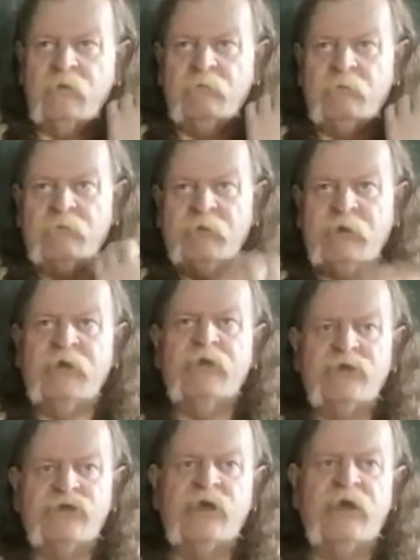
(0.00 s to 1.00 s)
but being a
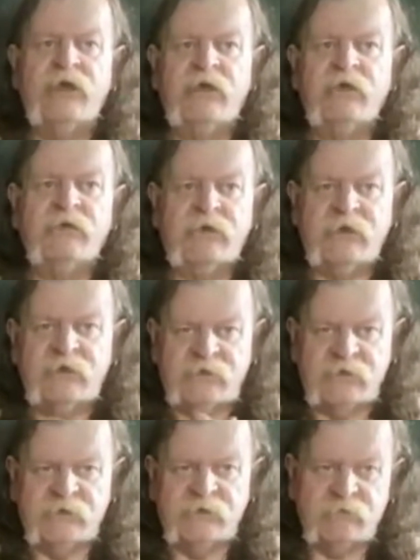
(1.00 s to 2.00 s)
jailer in the
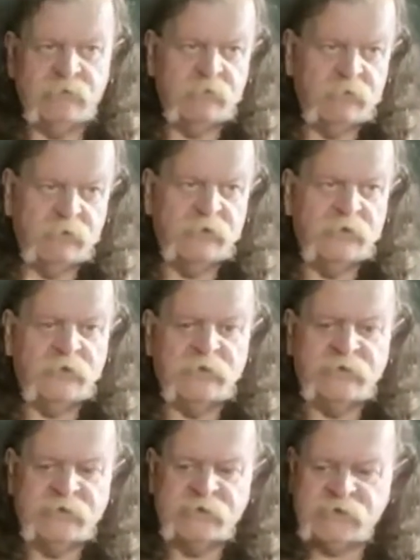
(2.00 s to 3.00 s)
18th, early
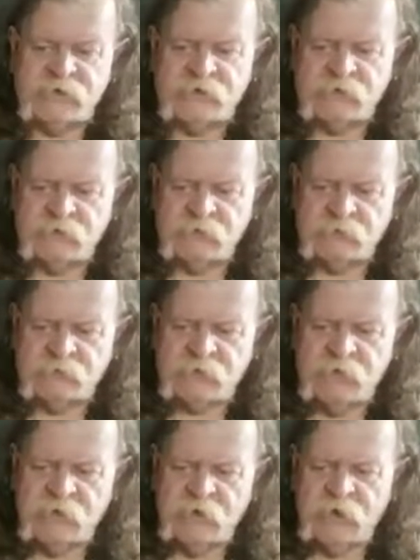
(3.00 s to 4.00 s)
19th century was a,
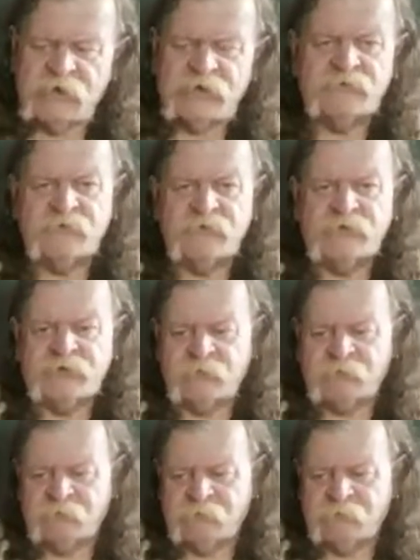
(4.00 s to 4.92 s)
a different job.